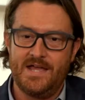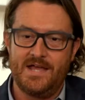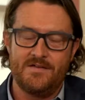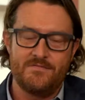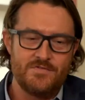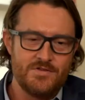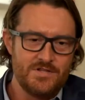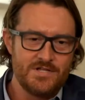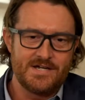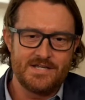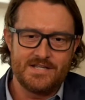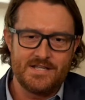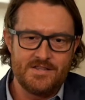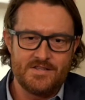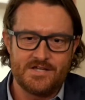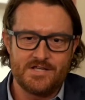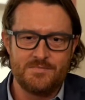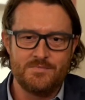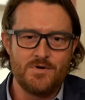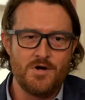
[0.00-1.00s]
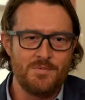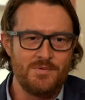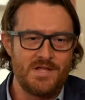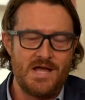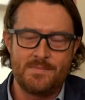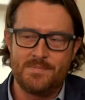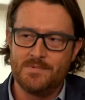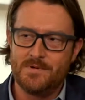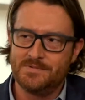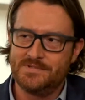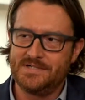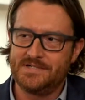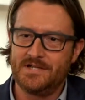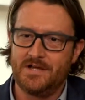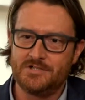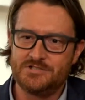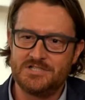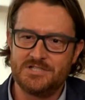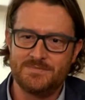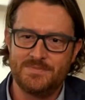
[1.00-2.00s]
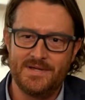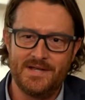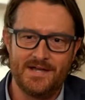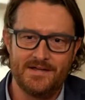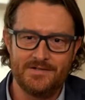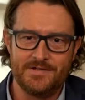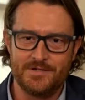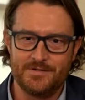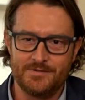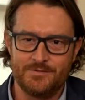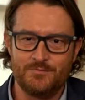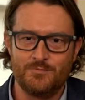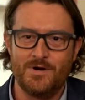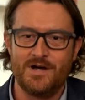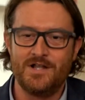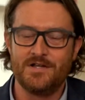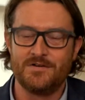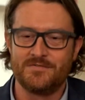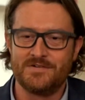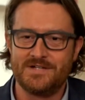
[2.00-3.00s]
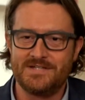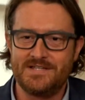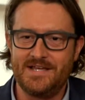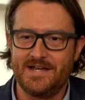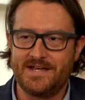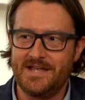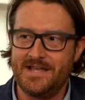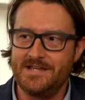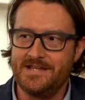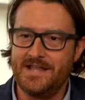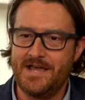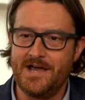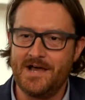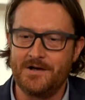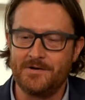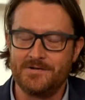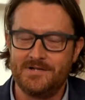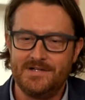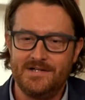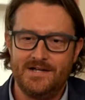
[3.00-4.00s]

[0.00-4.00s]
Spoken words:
If you look at mobile technology has been out, well over a decade now.